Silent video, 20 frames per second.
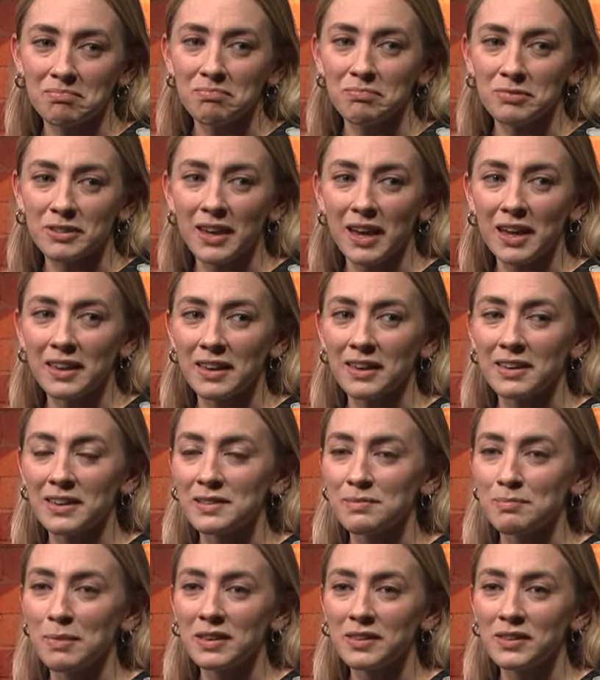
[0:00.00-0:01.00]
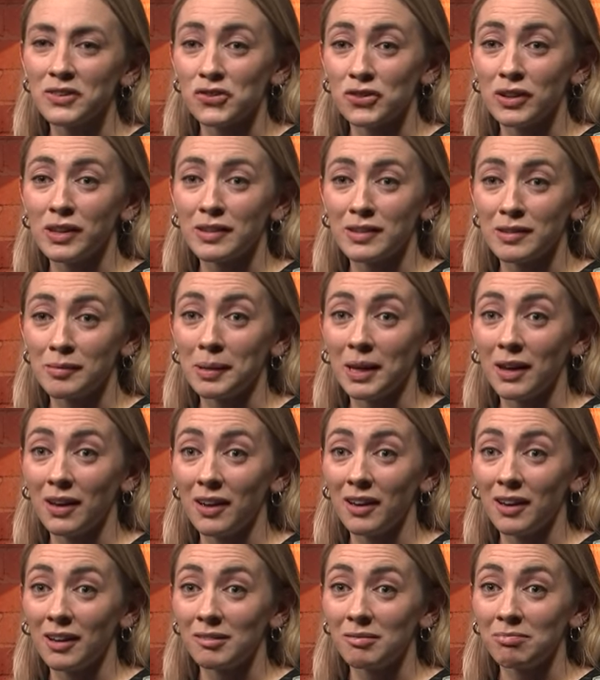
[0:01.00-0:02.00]
say that this message needs to be
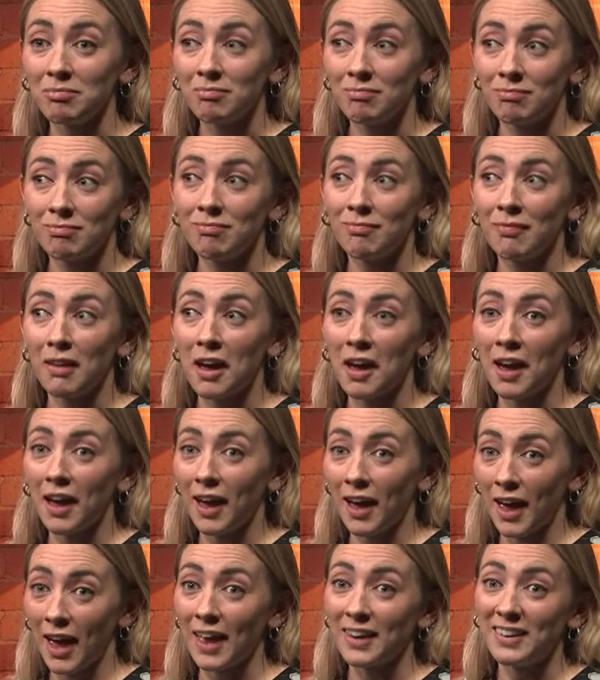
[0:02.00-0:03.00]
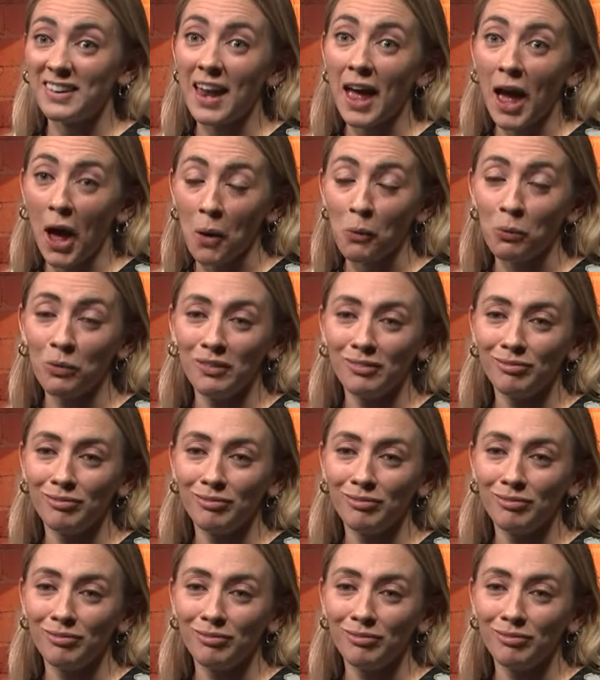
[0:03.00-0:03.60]
heard. and now.